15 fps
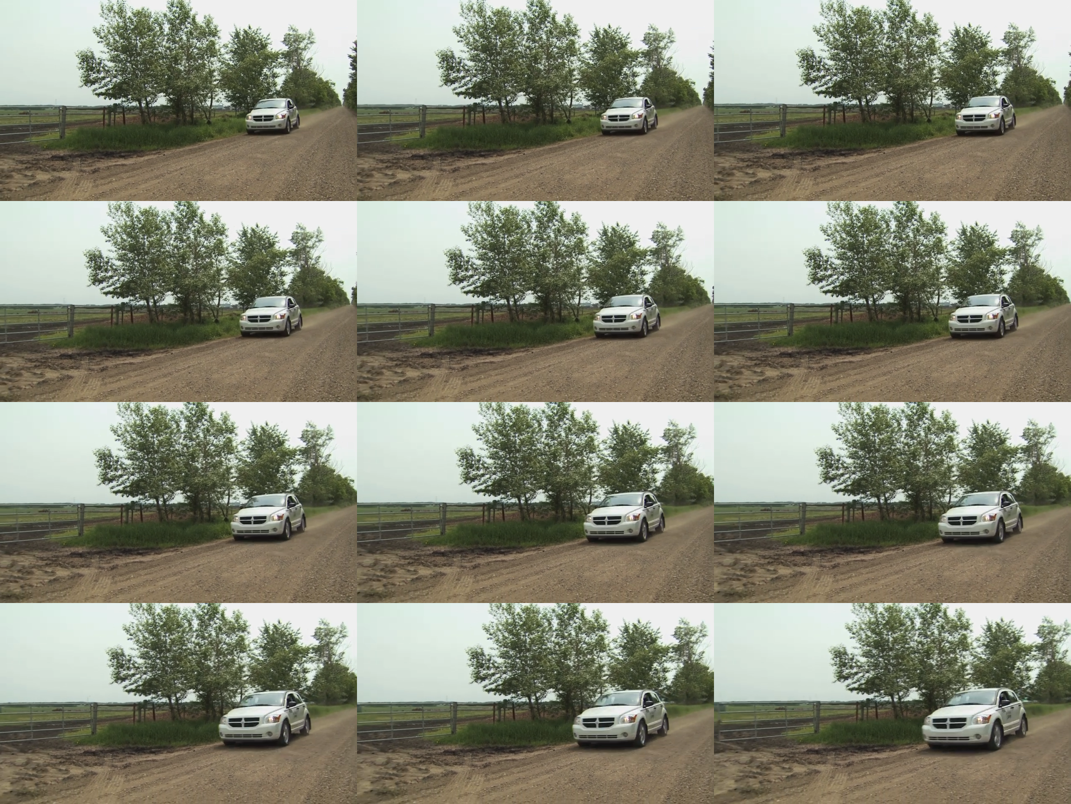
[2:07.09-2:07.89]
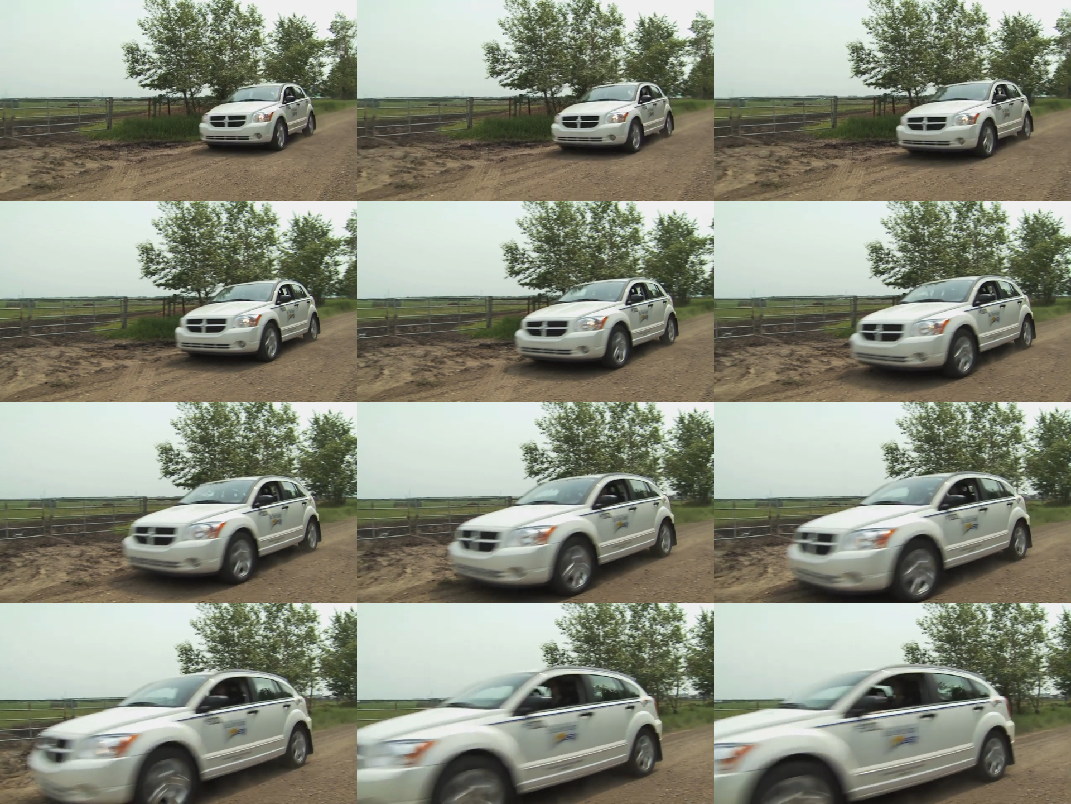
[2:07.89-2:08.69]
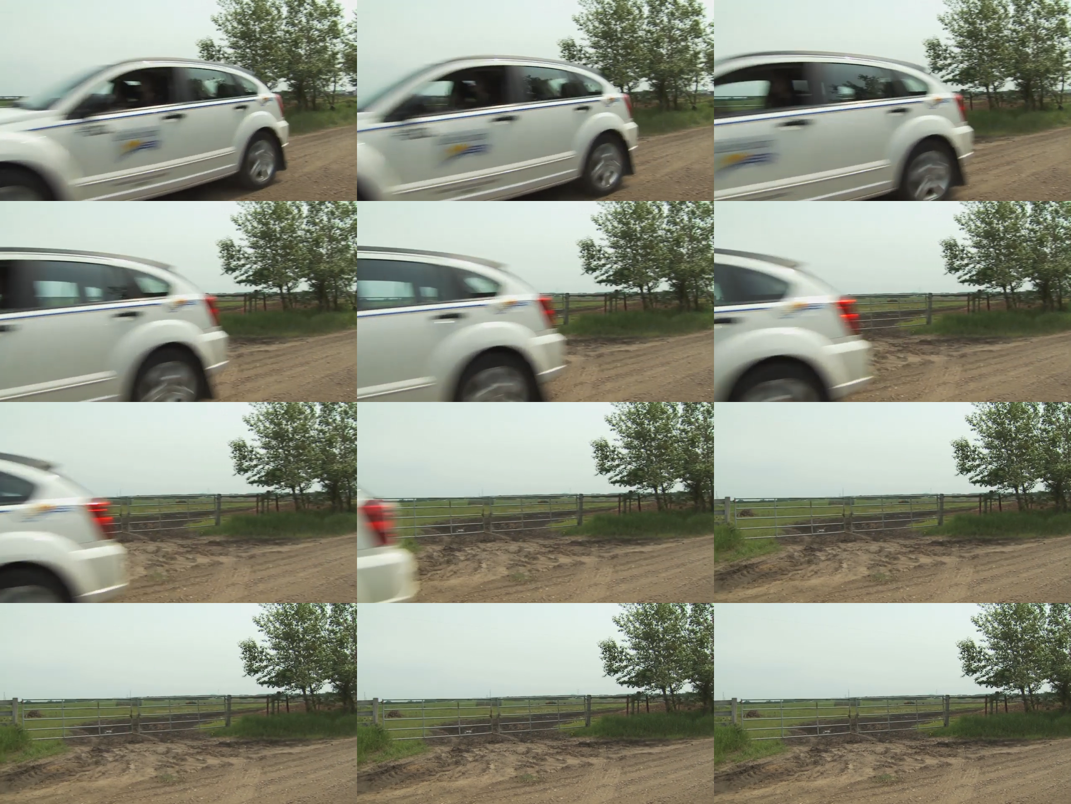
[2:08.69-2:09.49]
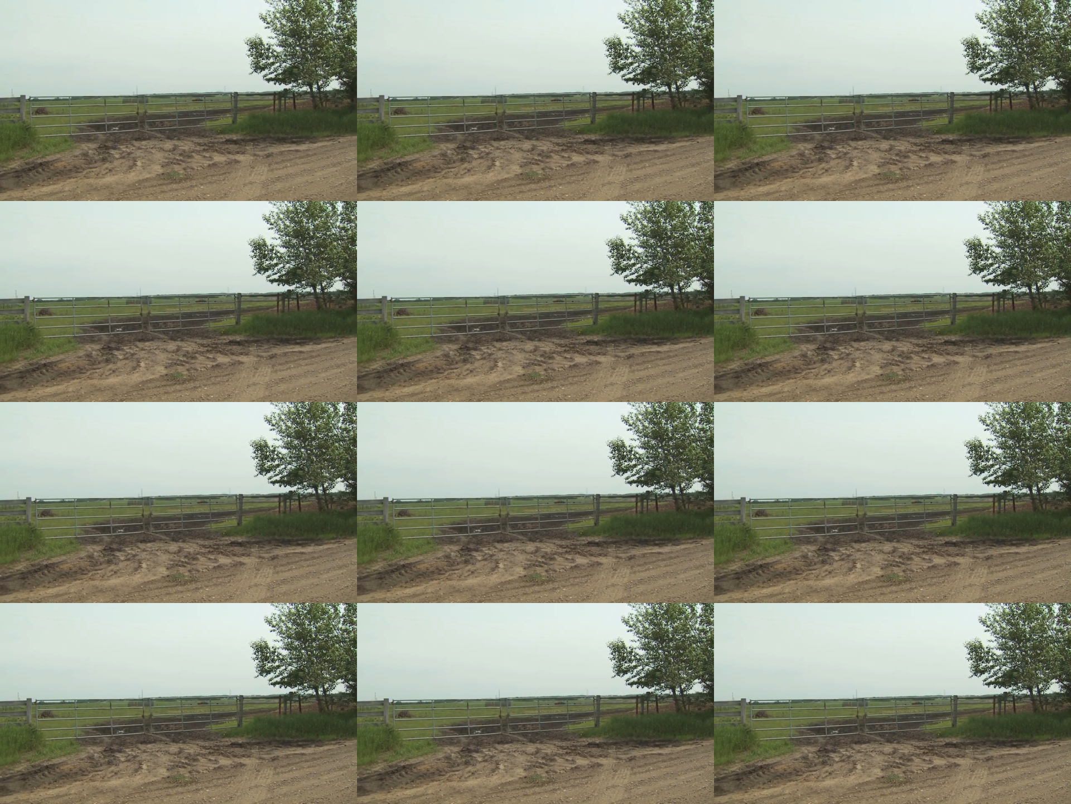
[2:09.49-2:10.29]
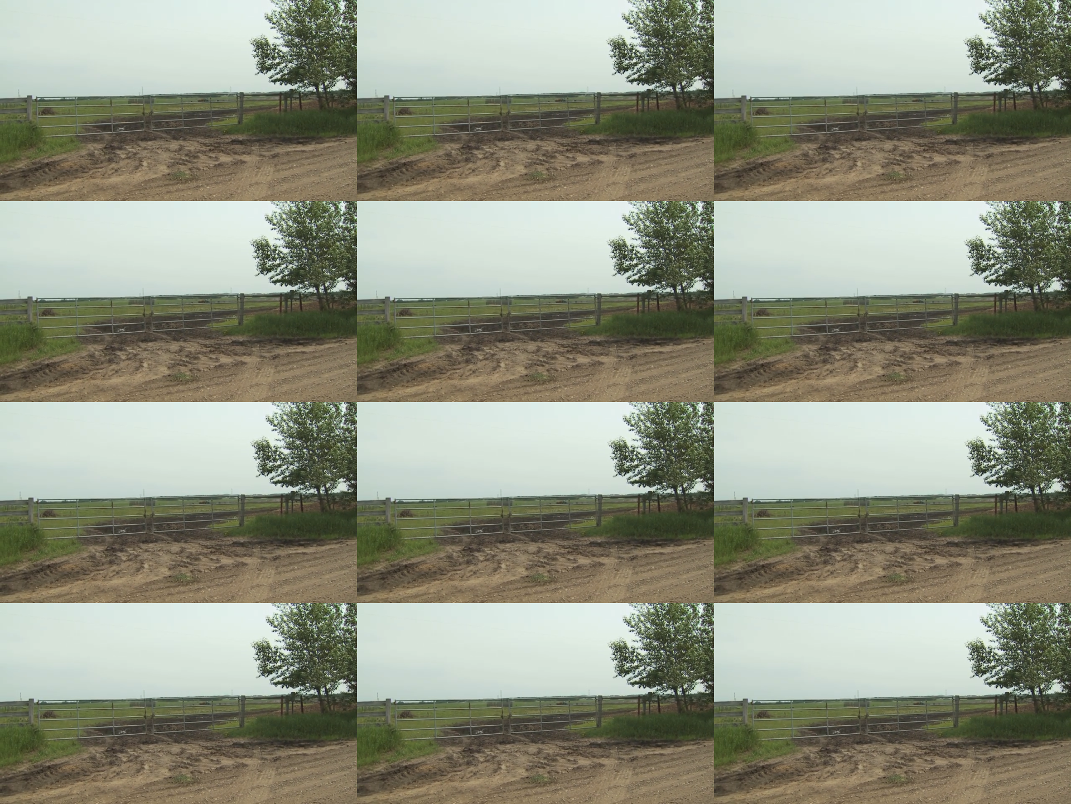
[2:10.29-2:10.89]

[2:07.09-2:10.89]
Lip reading: Nobody's mouth can be seen.